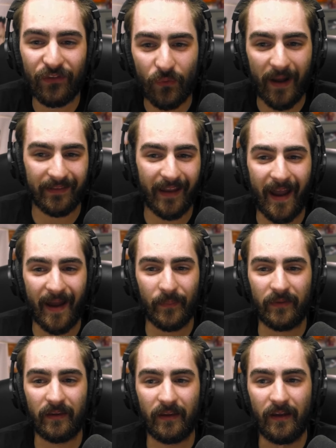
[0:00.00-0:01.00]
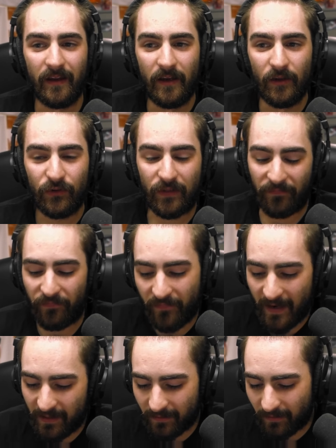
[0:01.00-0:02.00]
to adapt to
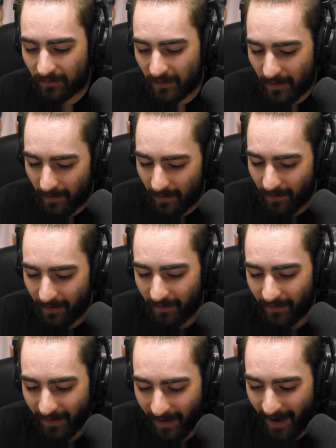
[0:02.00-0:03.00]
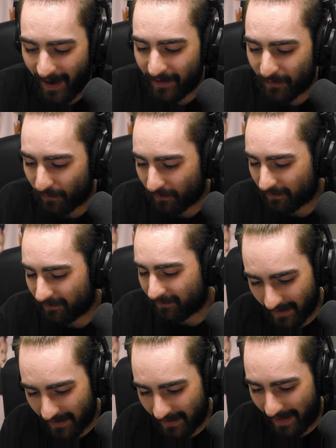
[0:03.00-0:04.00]
fit the idol
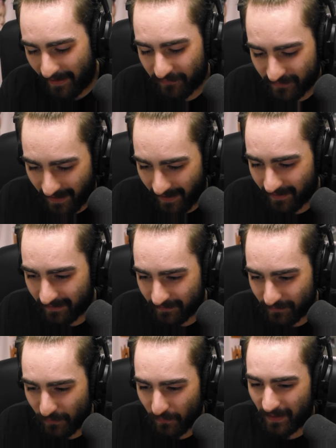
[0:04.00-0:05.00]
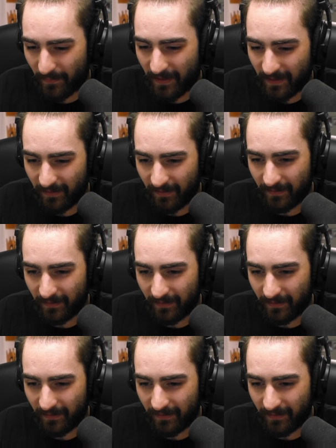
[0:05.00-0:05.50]
lifestyle. You know what I mean?